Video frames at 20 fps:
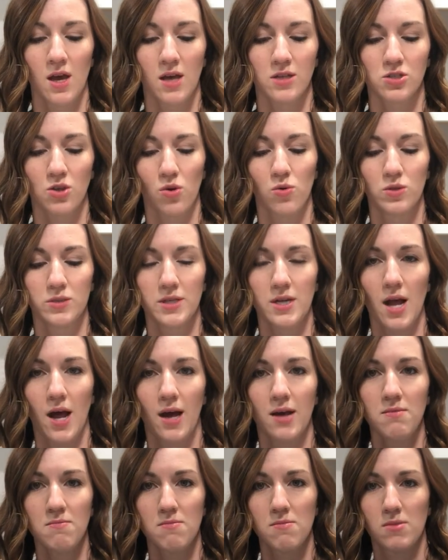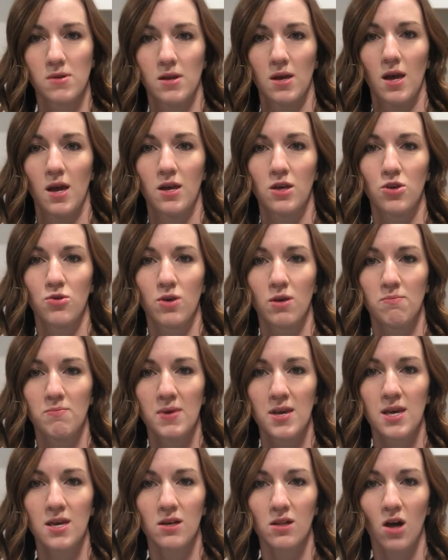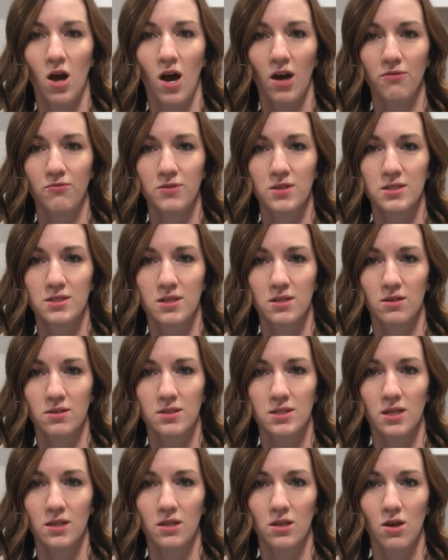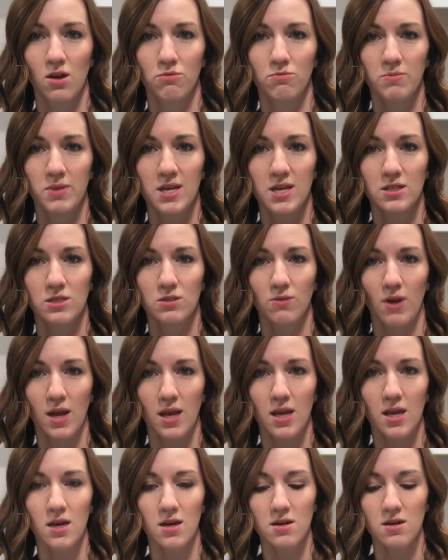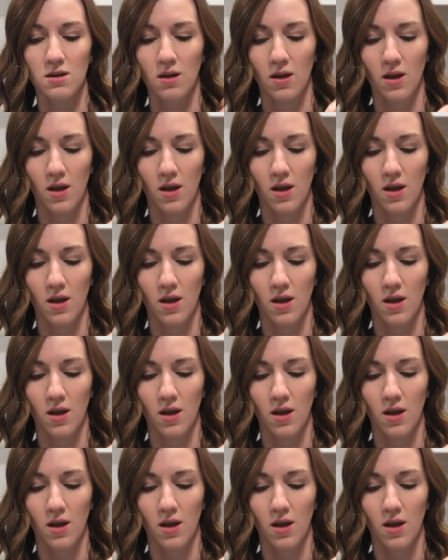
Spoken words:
to hold it up, you can peel off this little silicone piece right here,